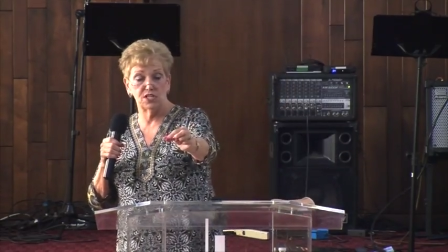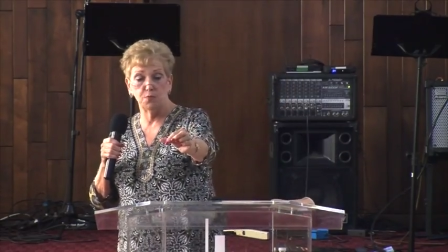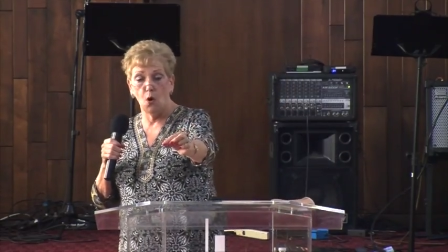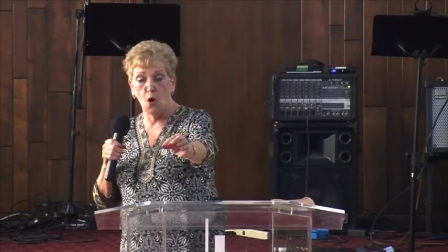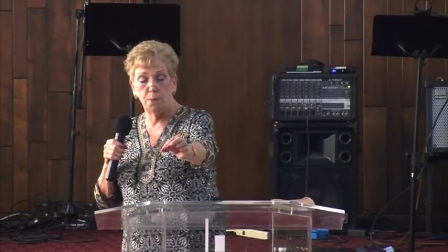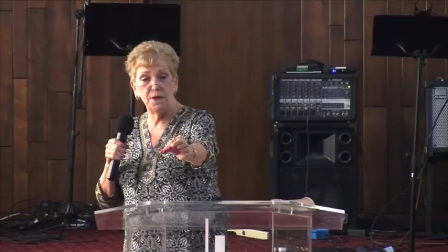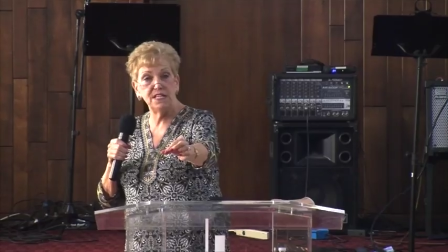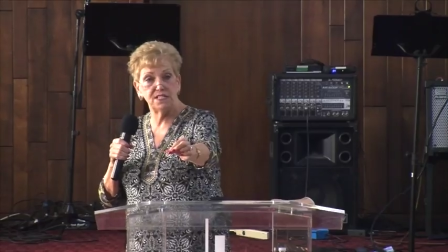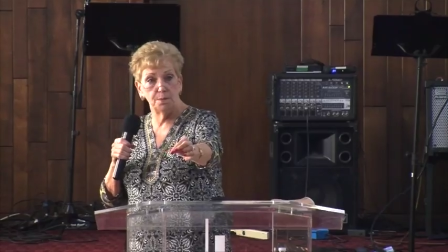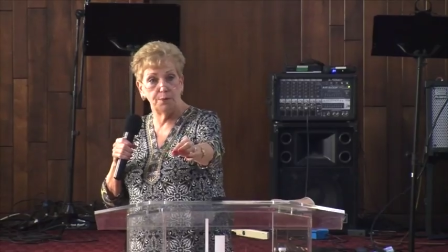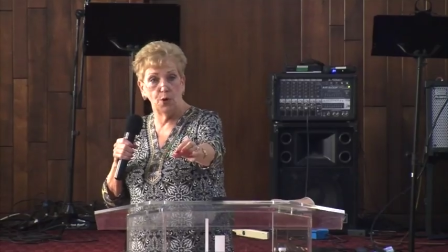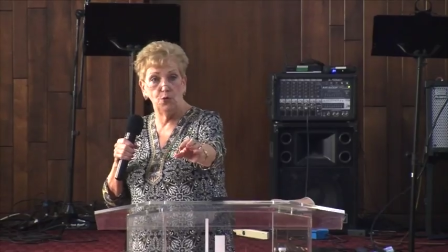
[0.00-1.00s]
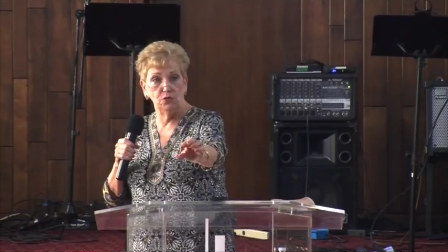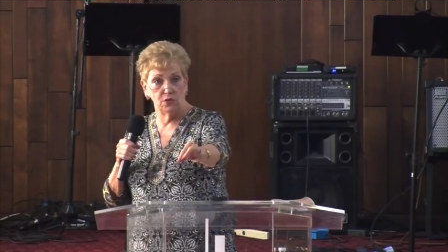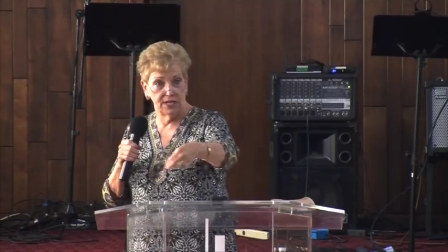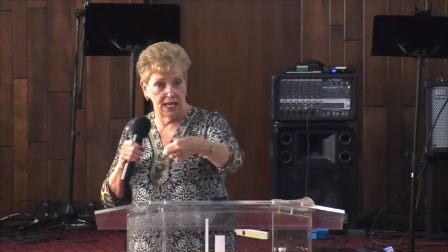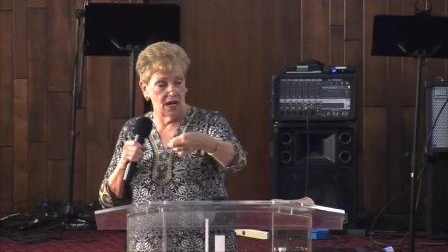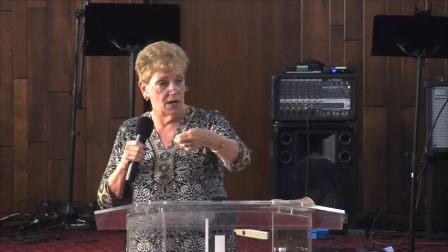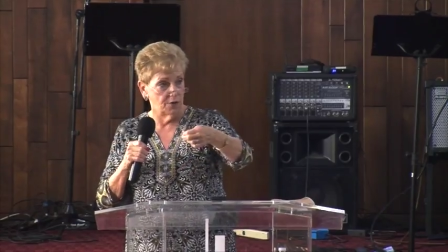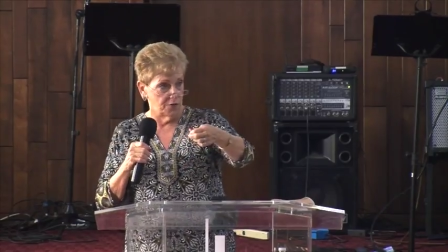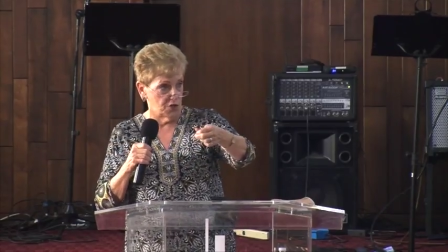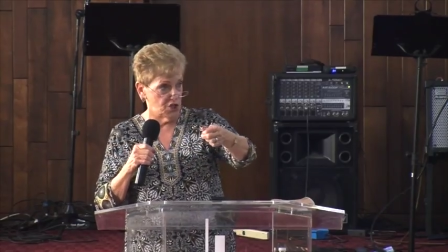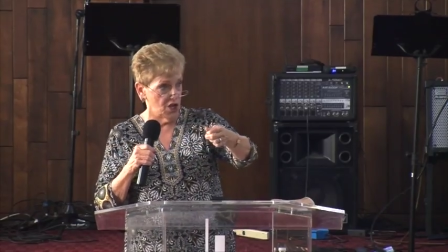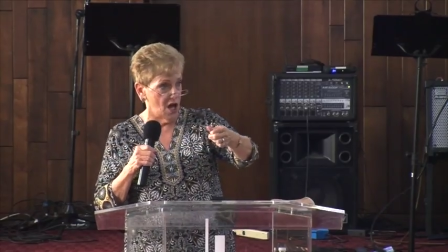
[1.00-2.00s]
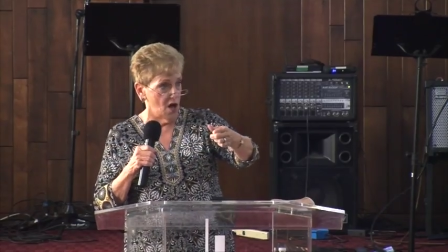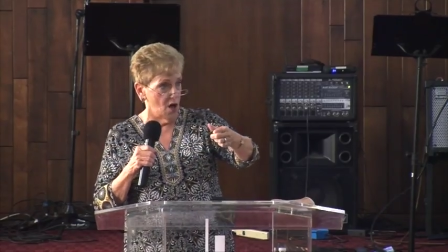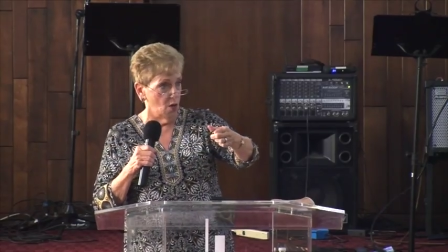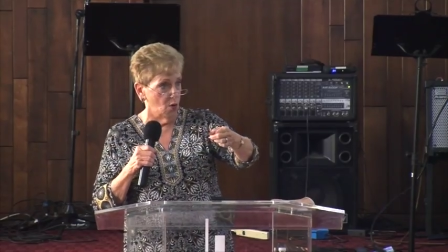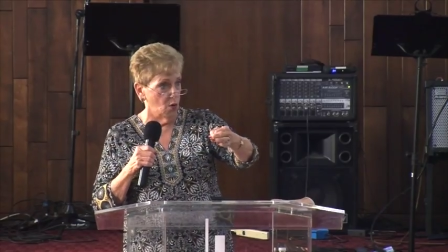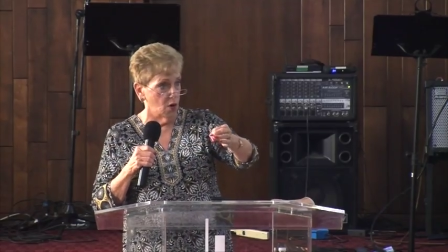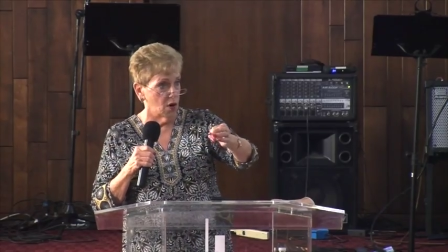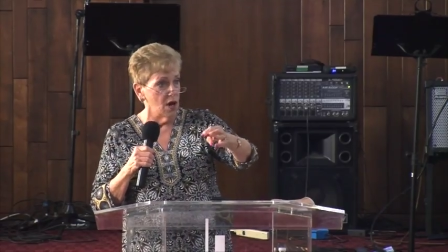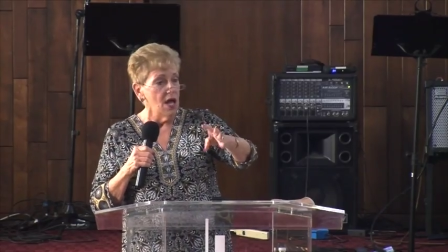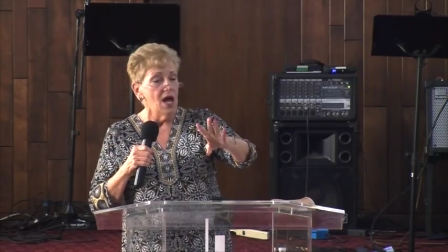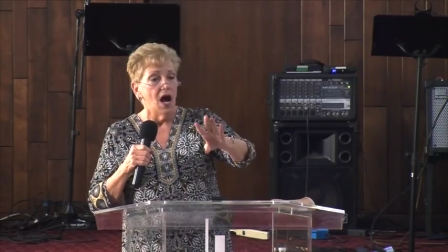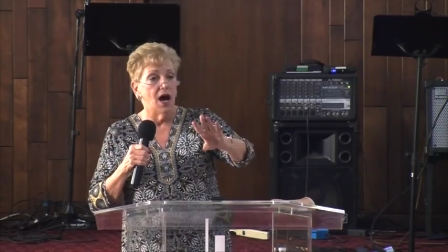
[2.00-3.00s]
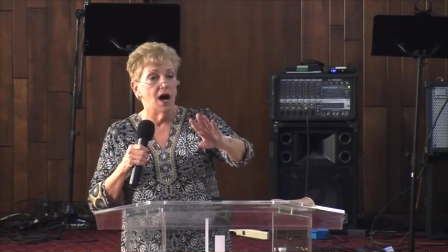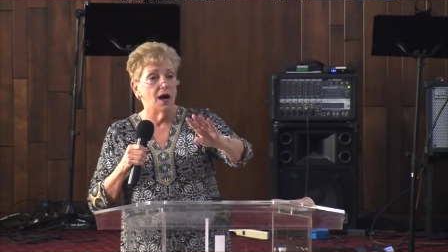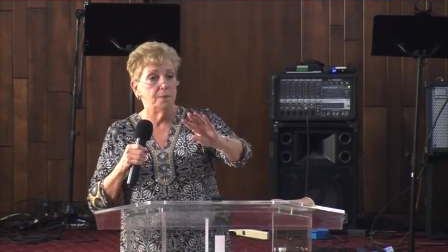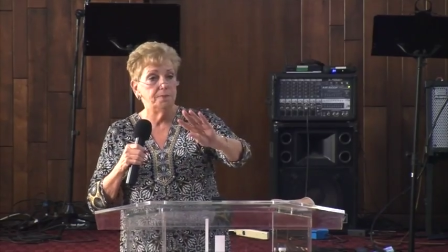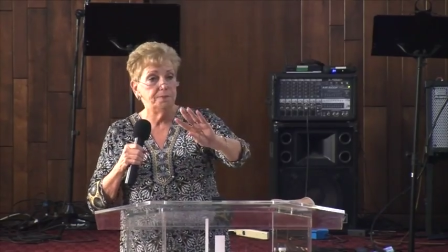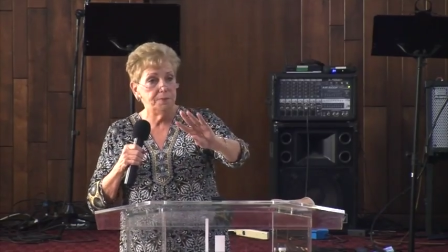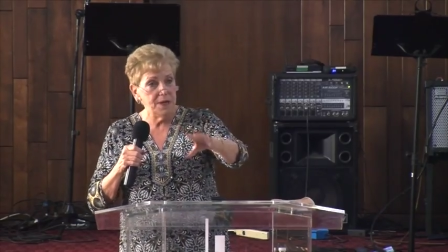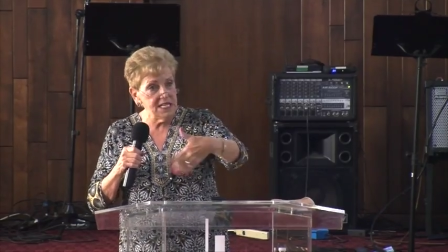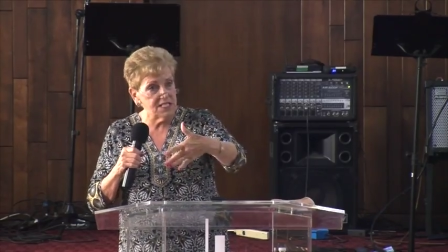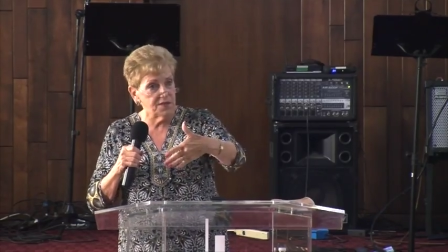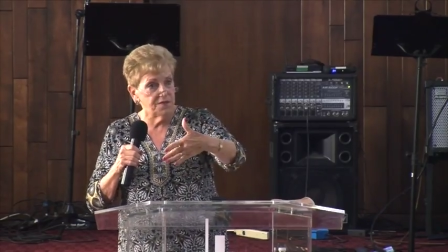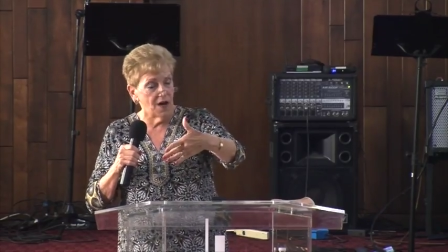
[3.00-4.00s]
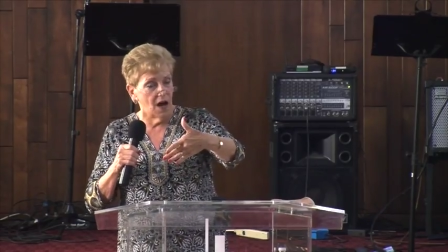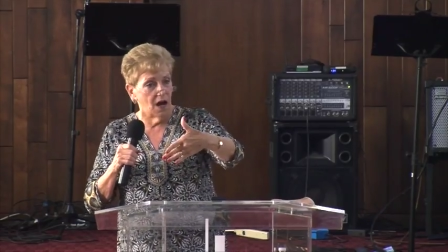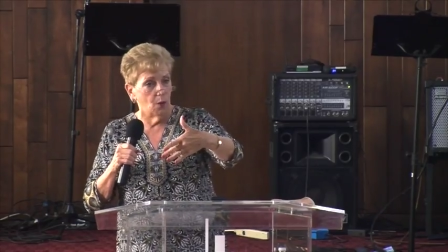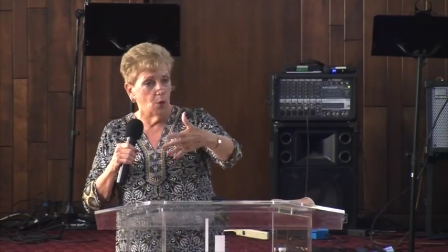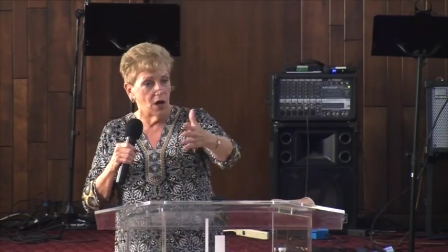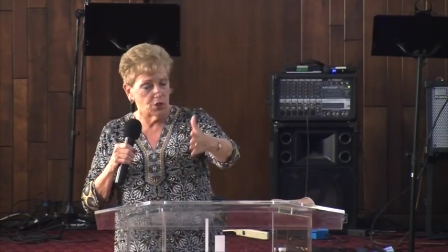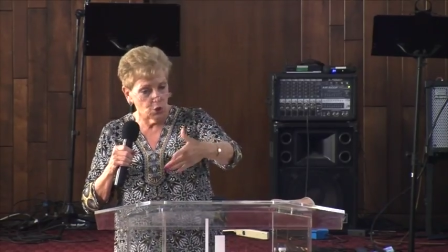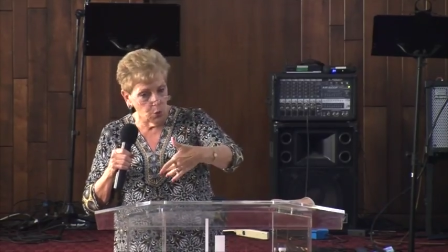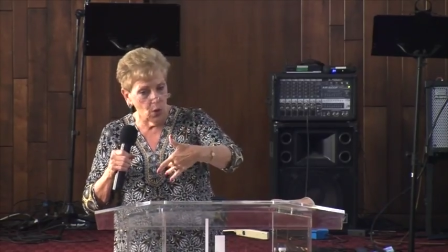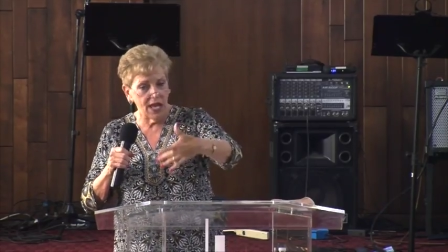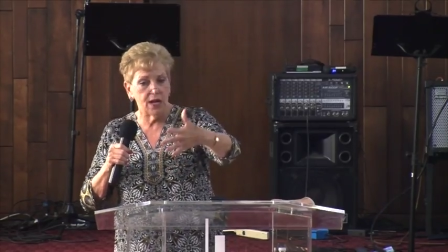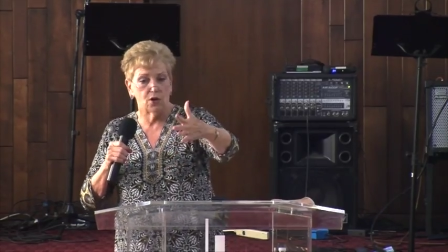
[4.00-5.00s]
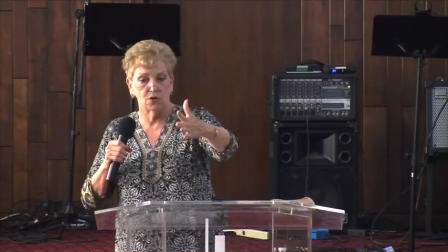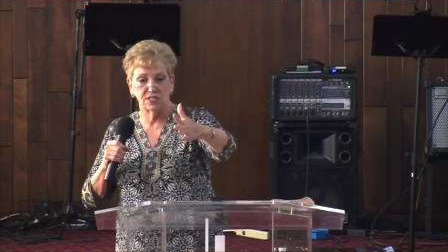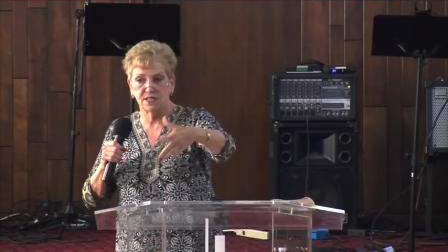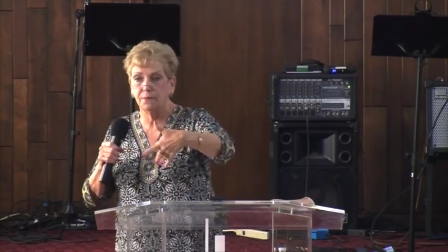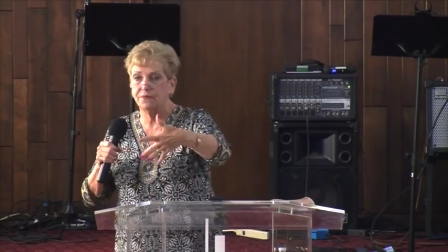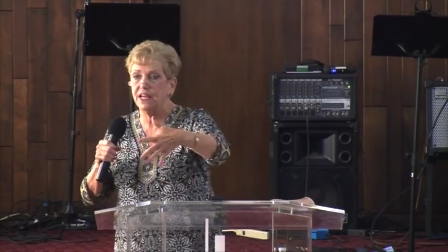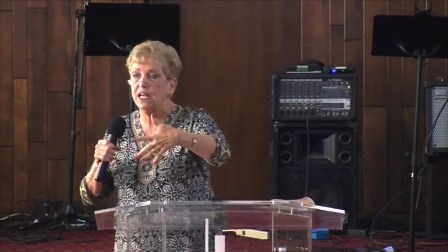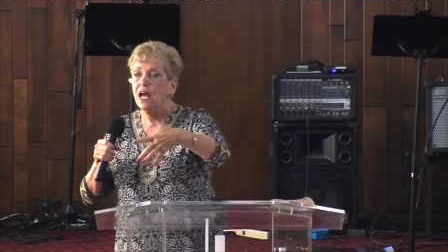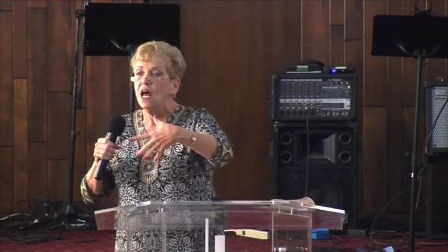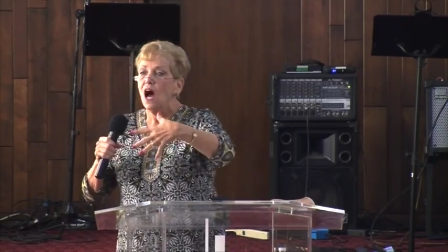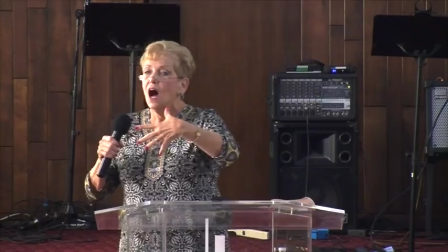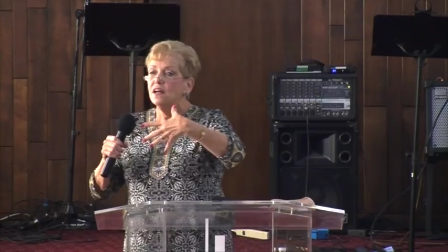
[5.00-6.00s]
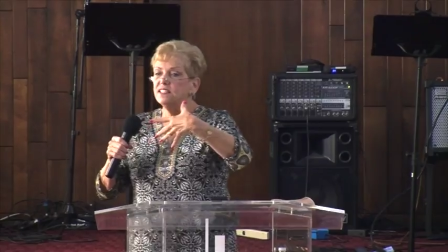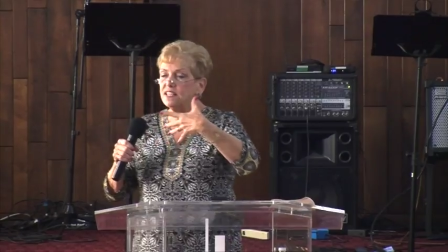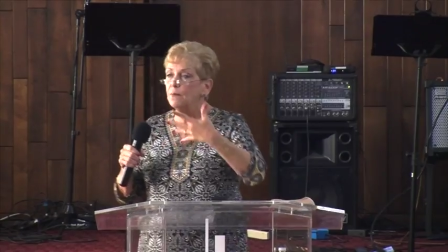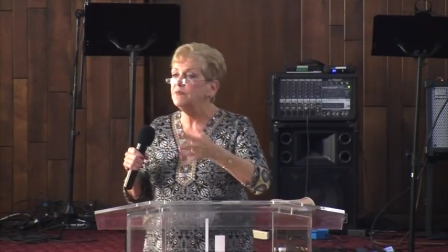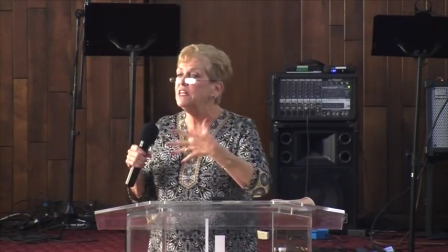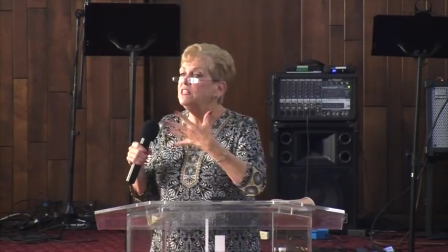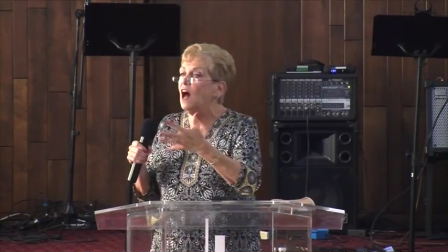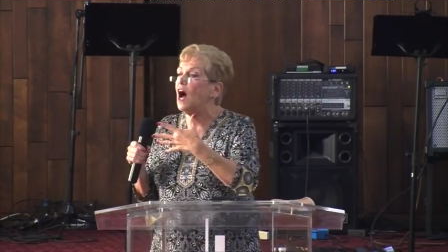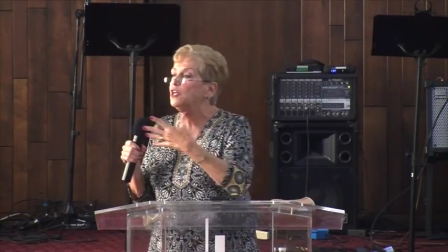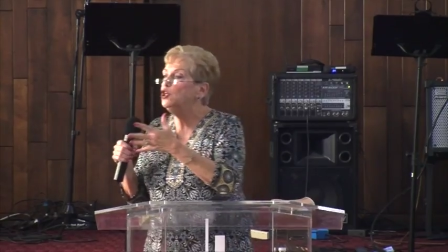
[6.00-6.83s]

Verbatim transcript: a small piece of bone, will get under the shell, or uh, piece of uh, a twig or something, something not